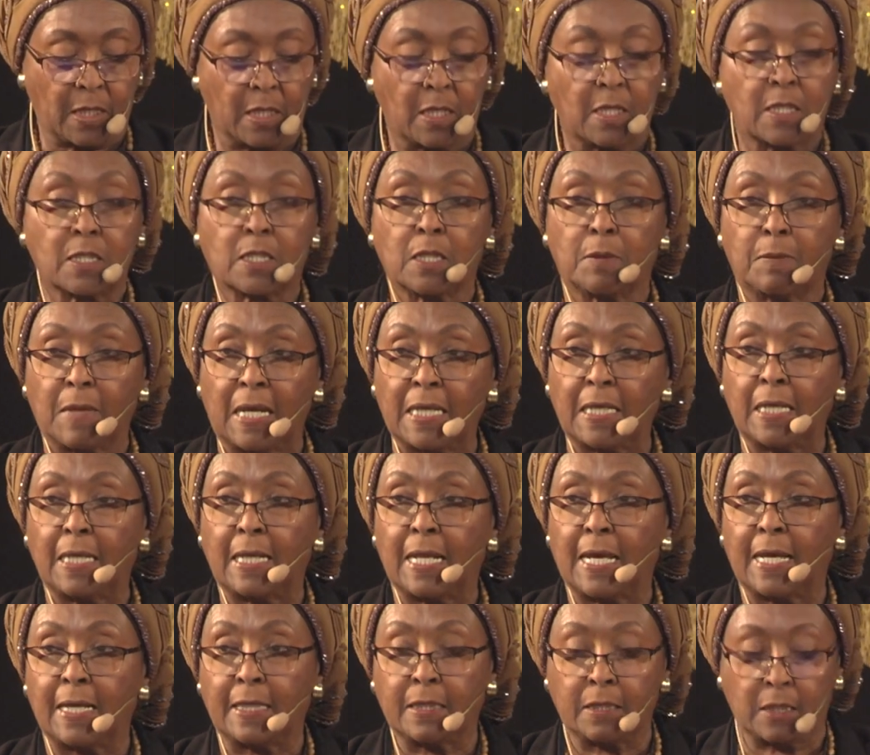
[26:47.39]

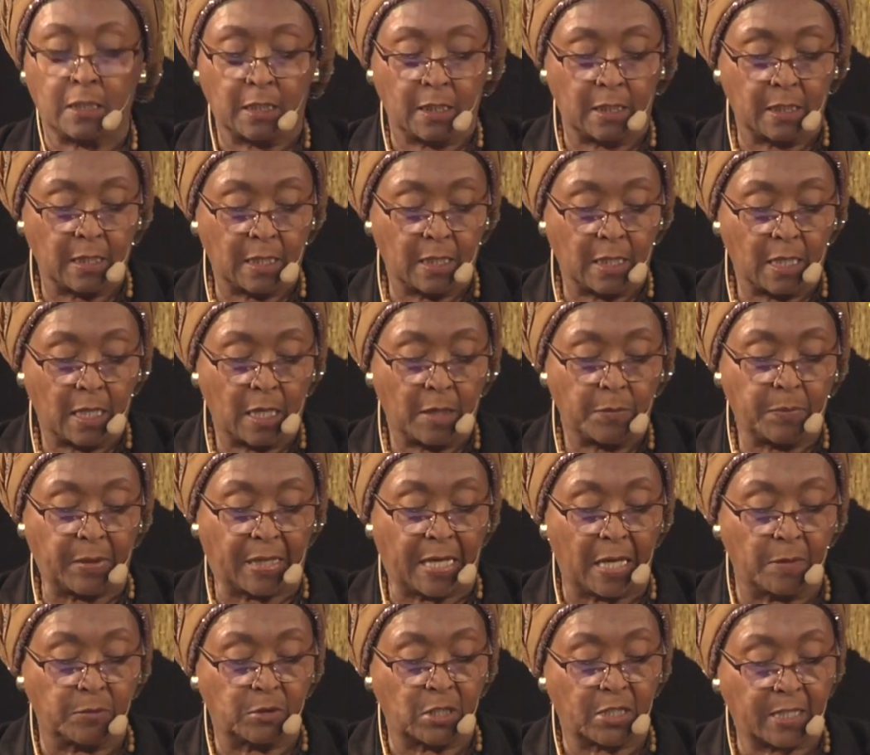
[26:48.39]
Somaliland
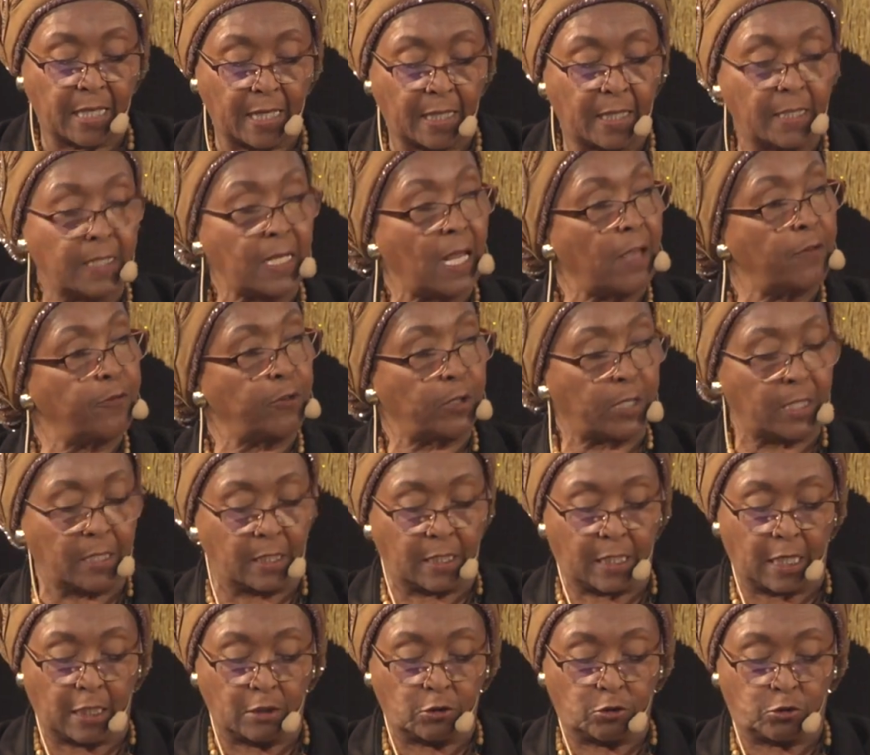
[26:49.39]
became the second African
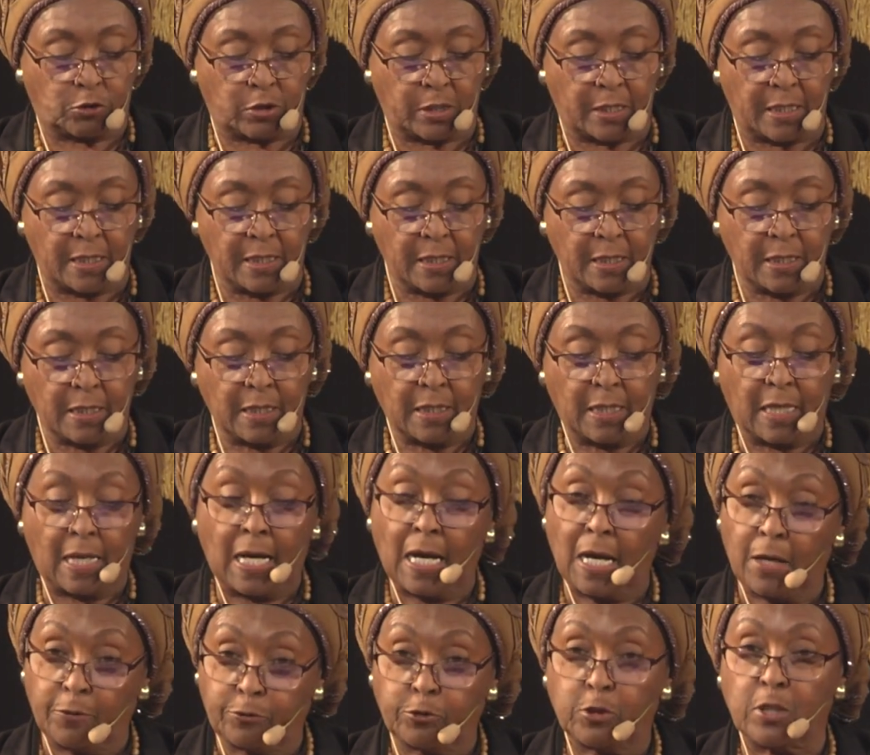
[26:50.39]
country
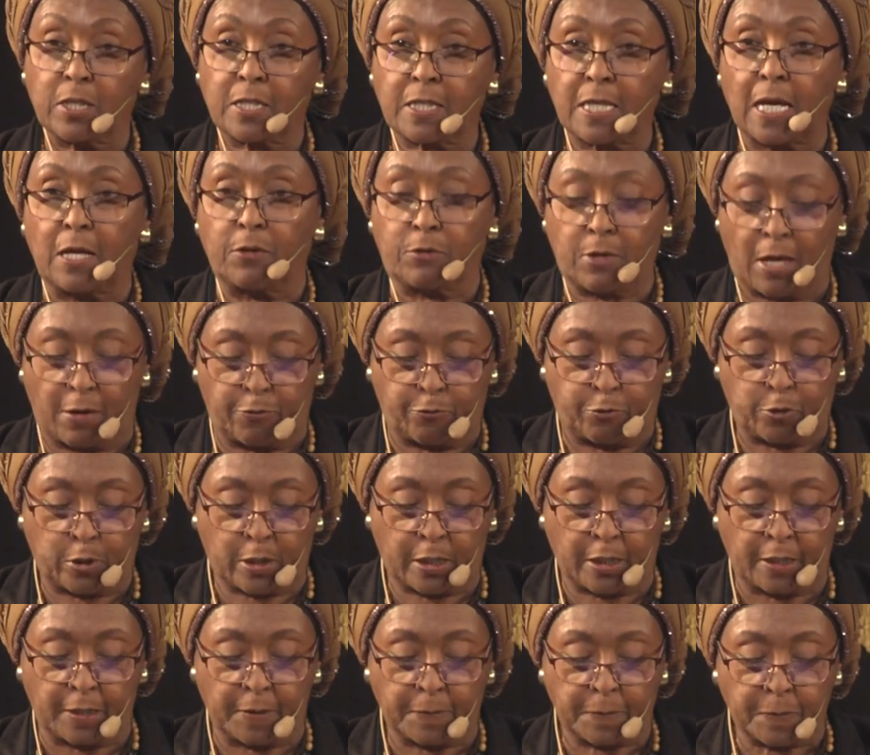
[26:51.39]
after South
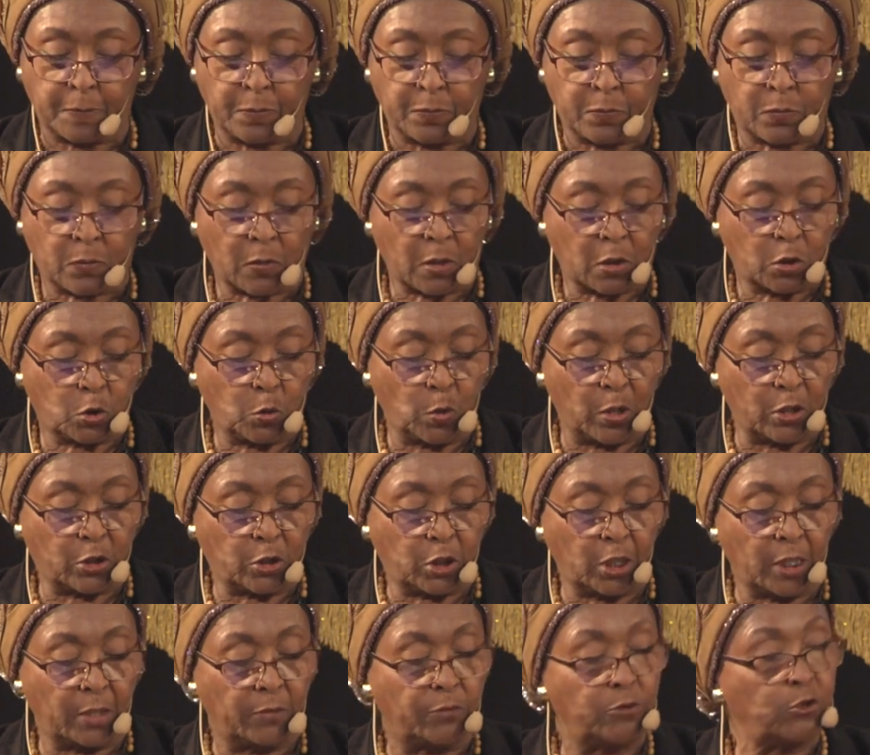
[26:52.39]
Africa to
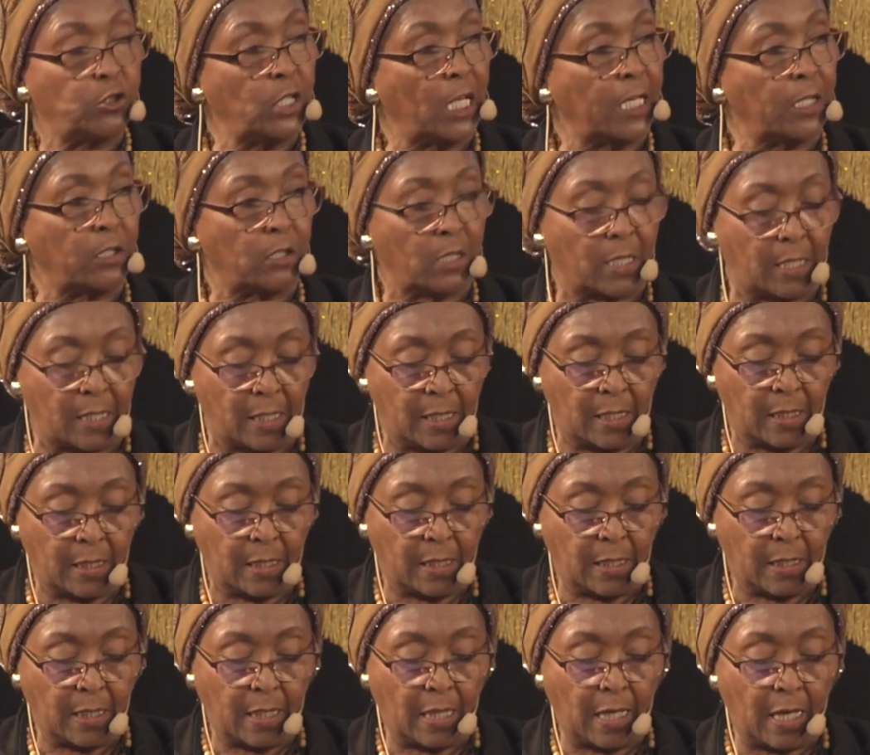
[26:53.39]
achieve general
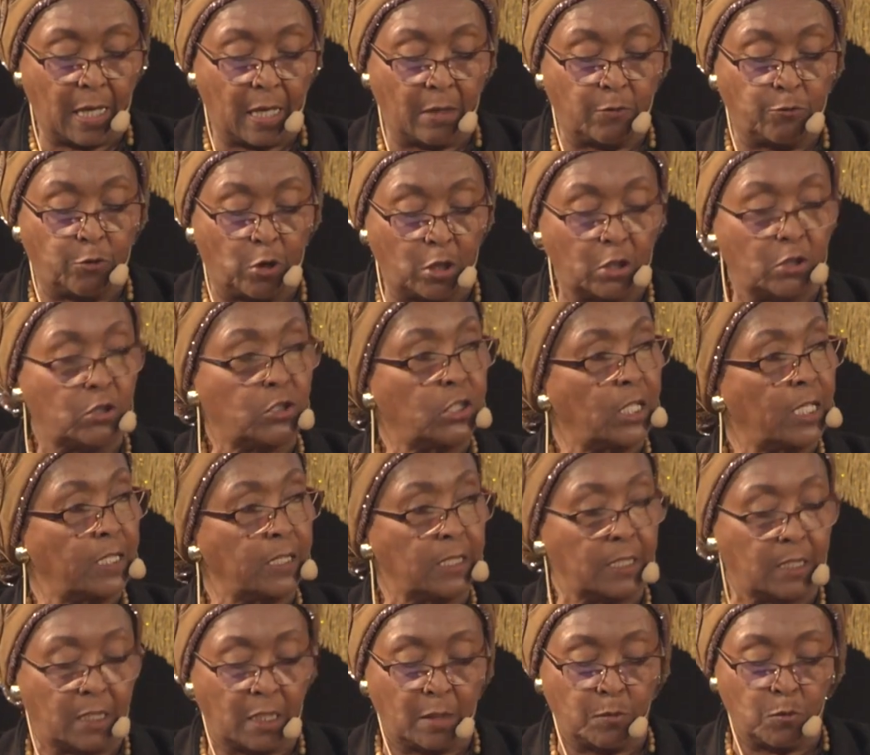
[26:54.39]
and
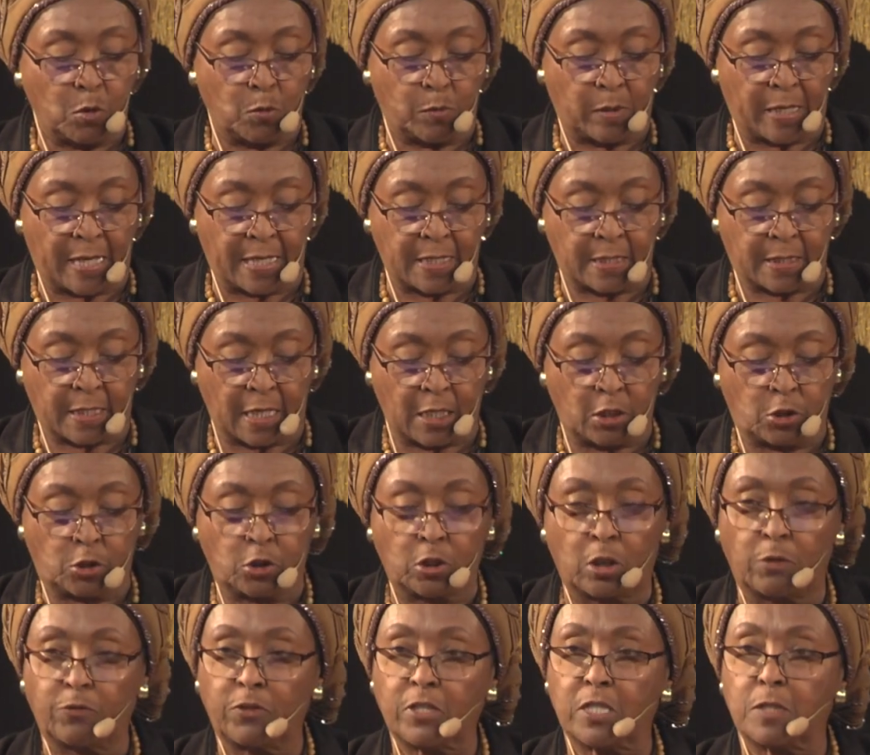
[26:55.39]
voluntary
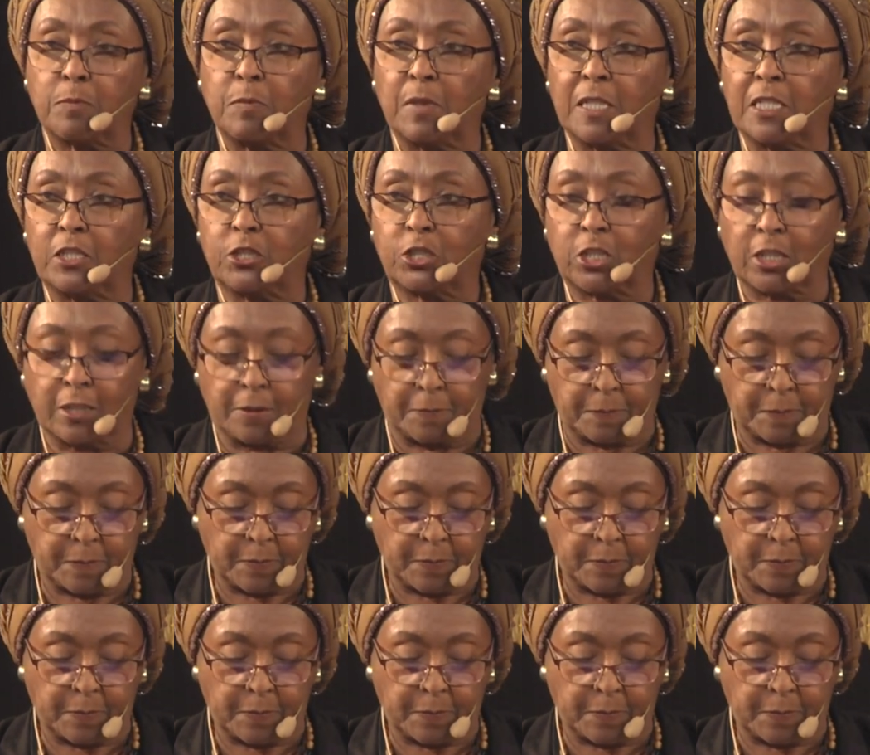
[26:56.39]
demobilization of its militia.